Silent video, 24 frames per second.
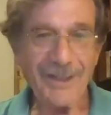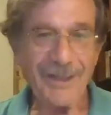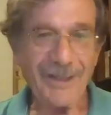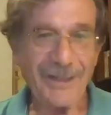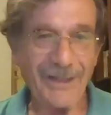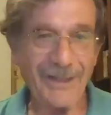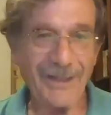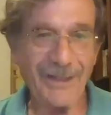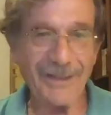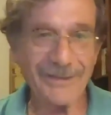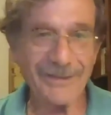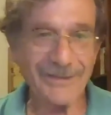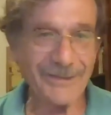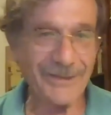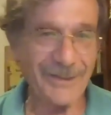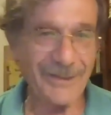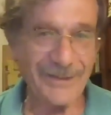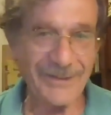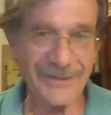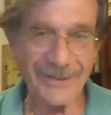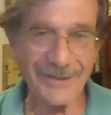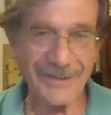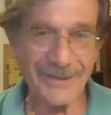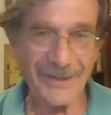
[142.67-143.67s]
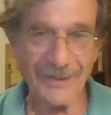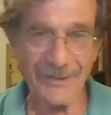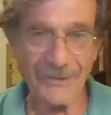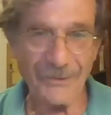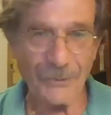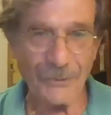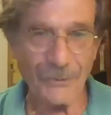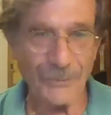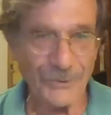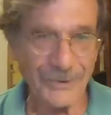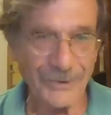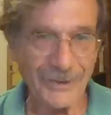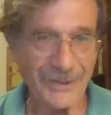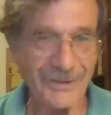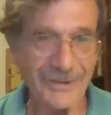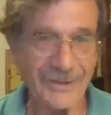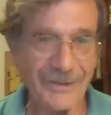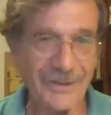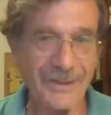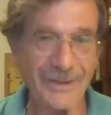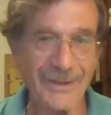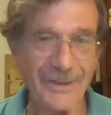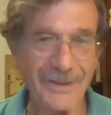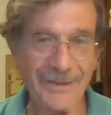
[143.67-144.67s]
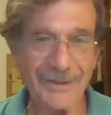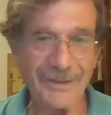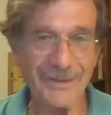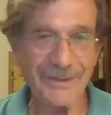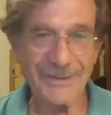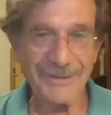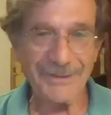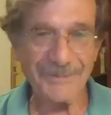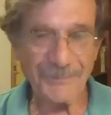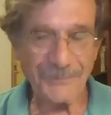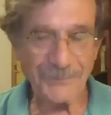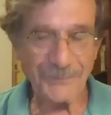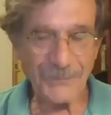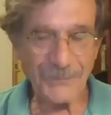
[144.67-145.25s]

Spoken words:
and since those that